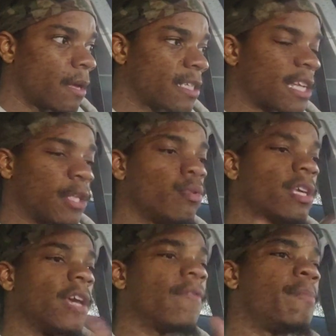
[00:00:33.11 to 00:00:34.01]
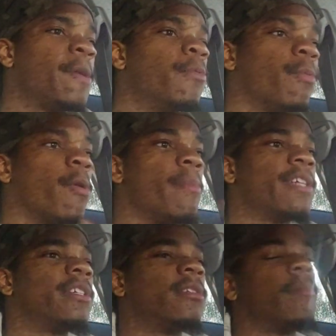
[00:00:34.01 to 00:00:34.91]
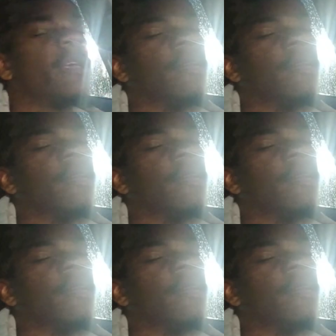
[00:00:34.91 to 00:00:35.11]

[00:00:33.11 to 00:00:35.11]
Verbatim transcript: it's like you give people permission to be